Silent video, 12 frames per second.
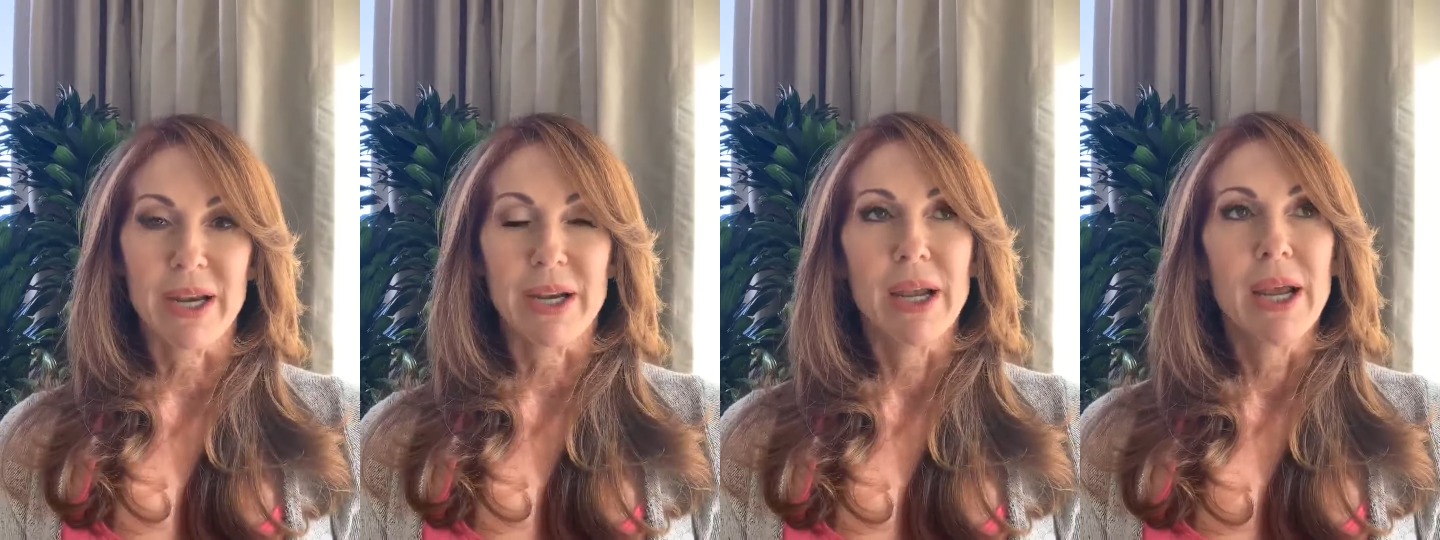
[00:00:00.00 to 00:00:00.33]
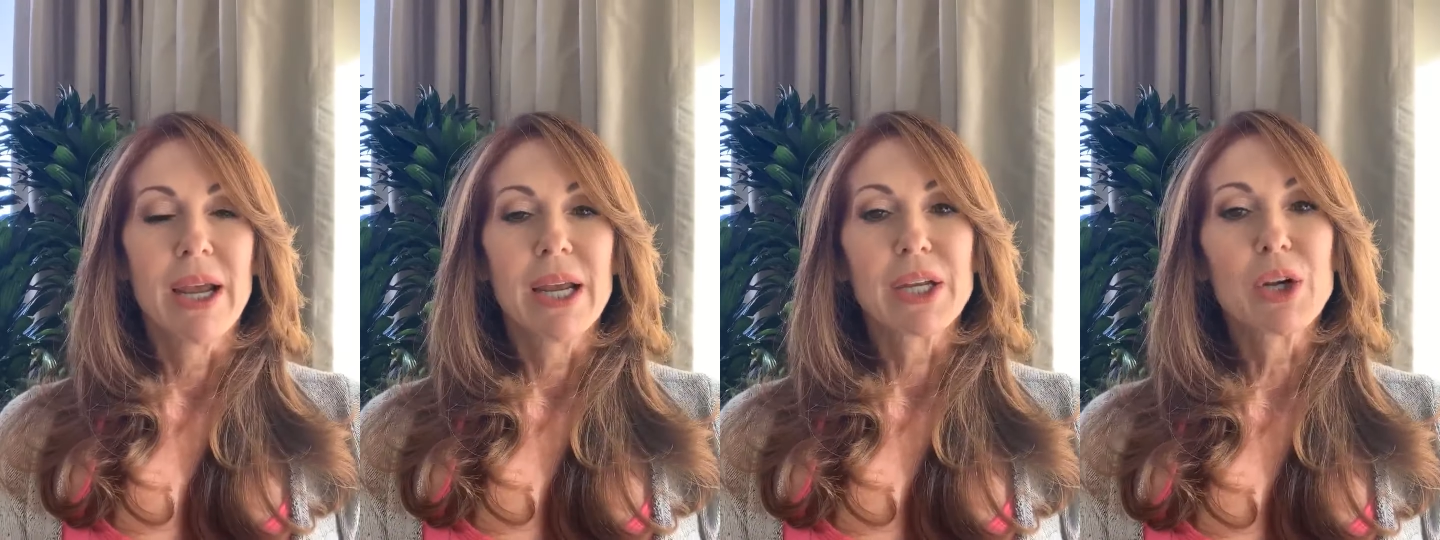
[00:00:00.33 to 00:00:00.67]
And,
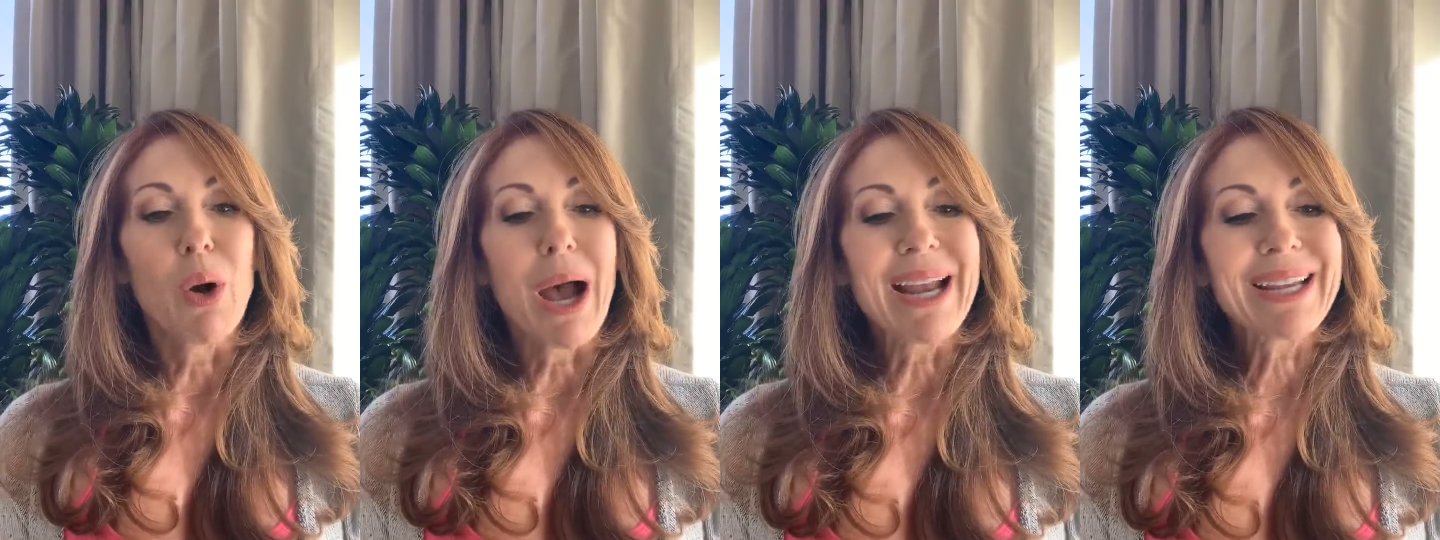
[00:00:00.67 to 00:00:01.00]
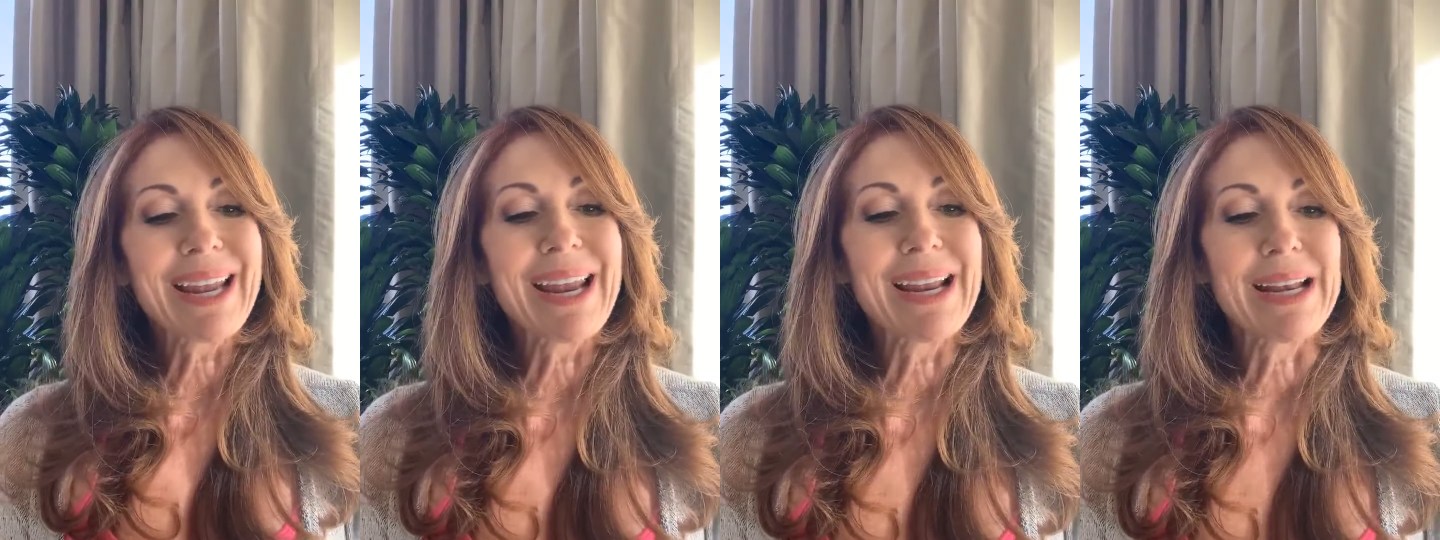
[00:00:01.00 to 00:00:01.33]
you know, I
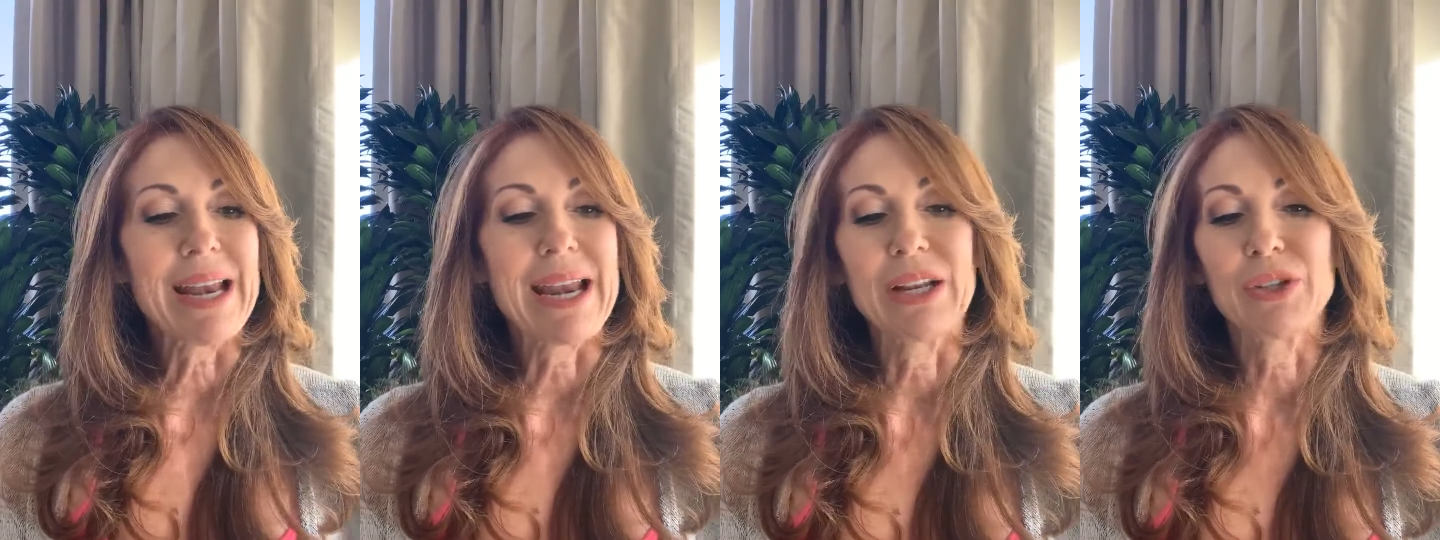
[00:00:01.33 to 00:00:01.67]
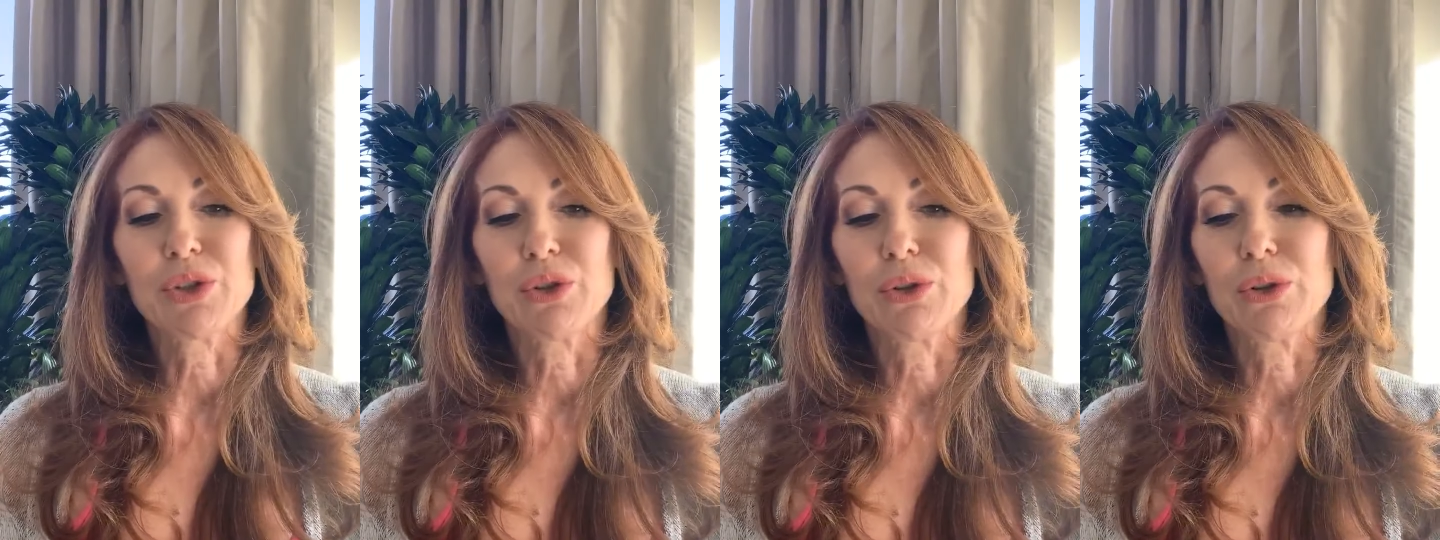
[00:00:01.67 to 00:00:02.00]
can't
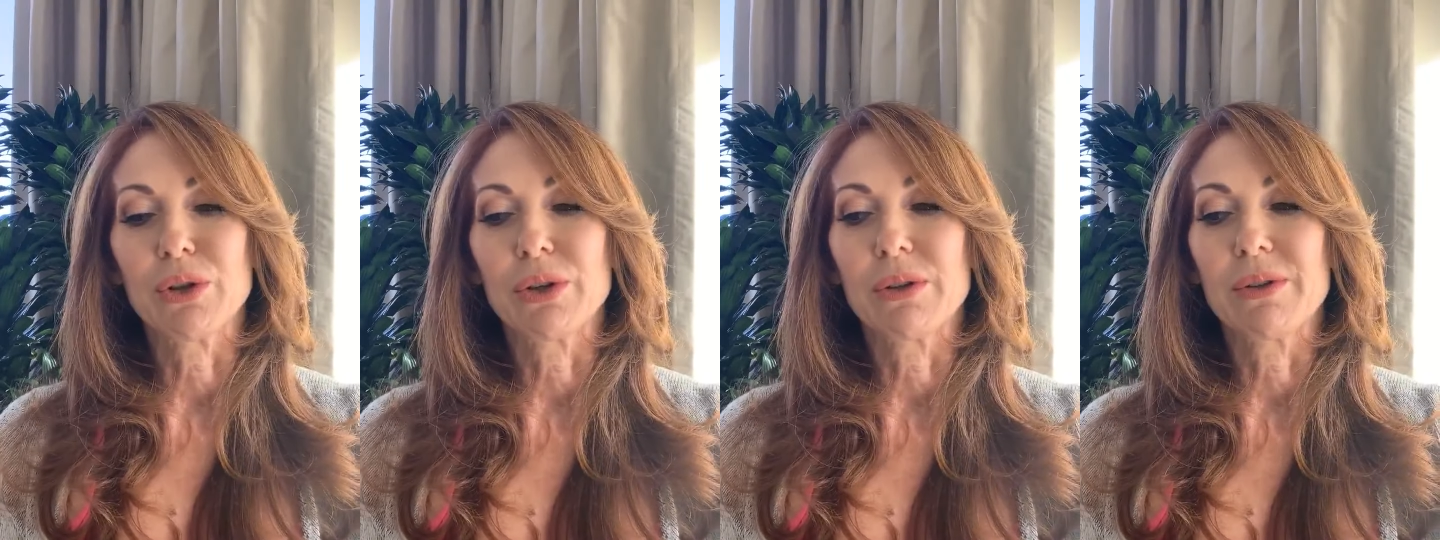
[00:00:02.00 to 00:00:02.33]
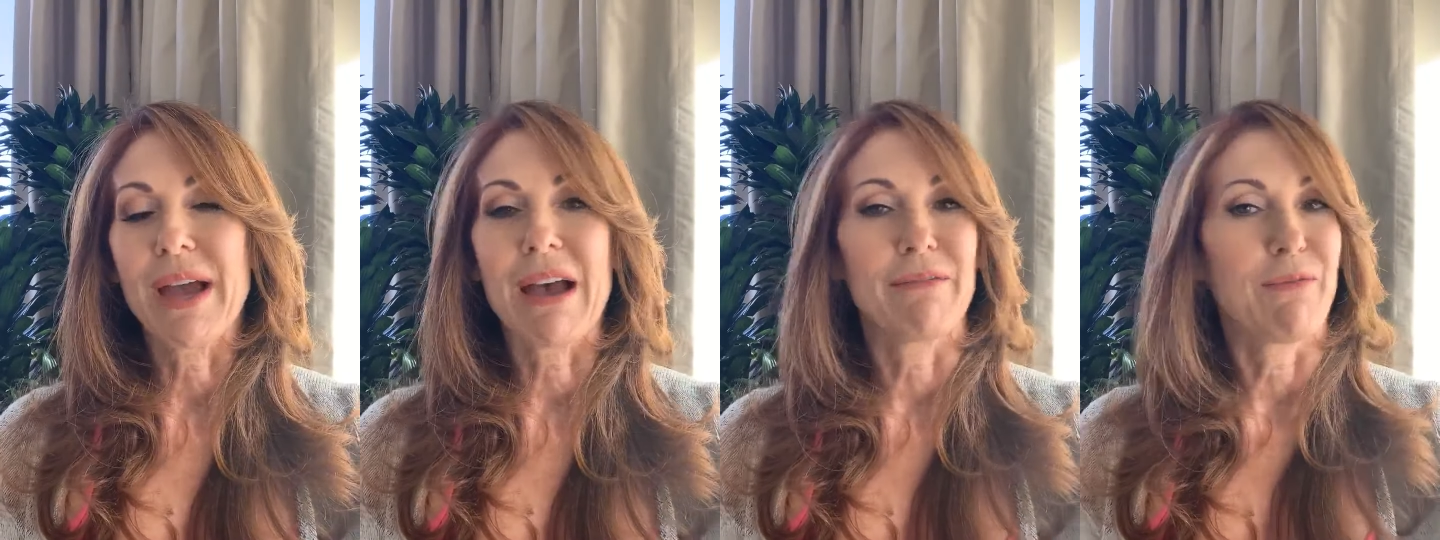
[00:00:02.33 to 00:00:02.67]
answer
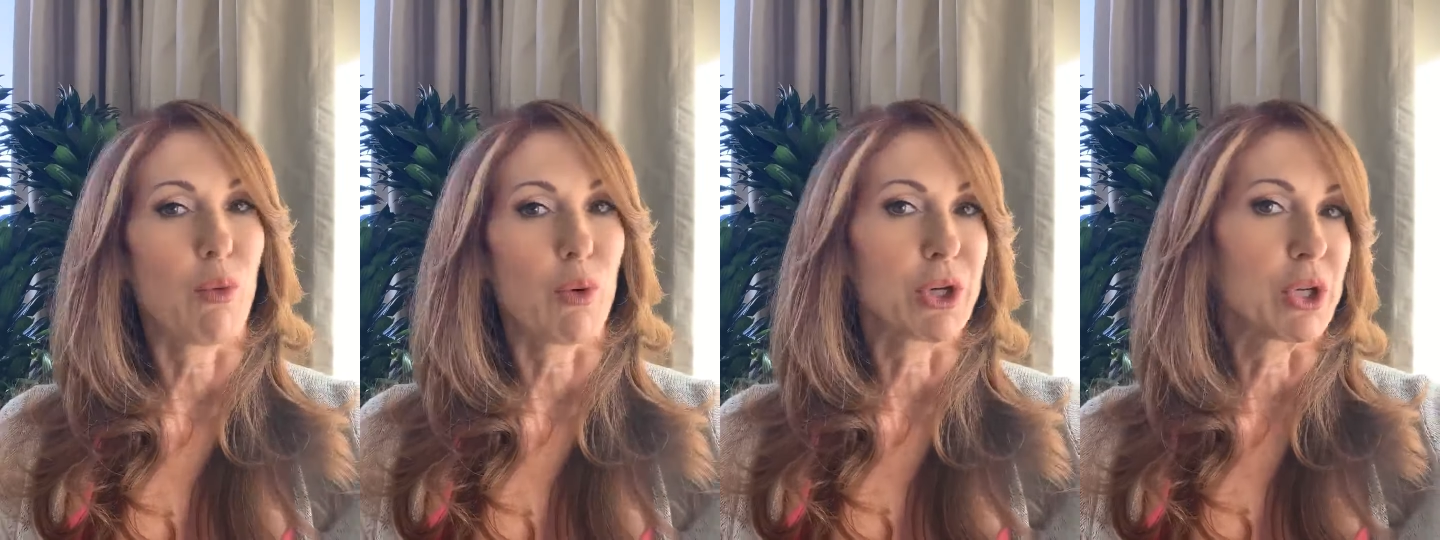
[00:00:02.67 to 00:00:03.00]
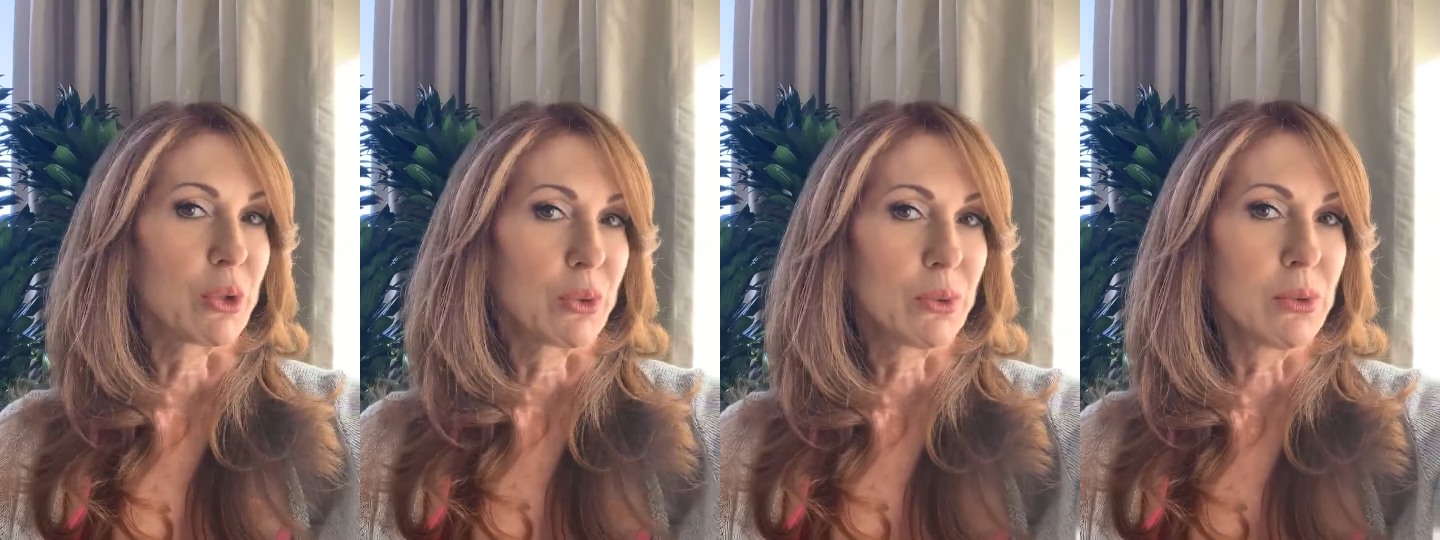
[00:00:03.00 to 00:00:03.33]
that for
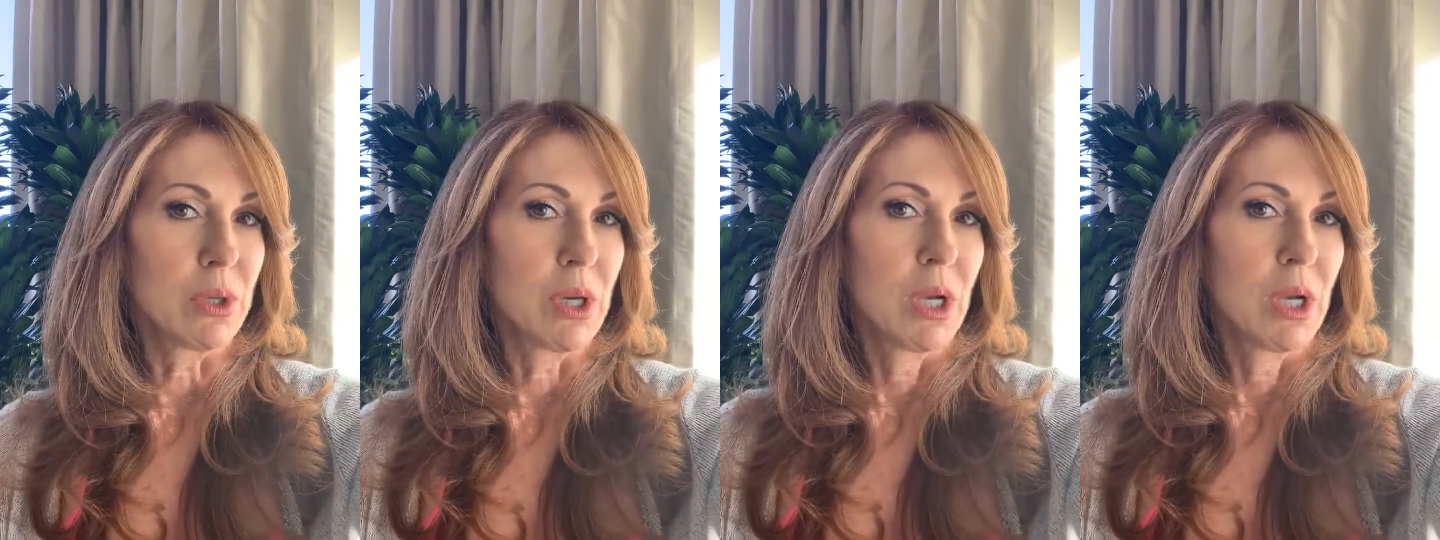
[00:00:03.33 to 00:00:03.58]
you,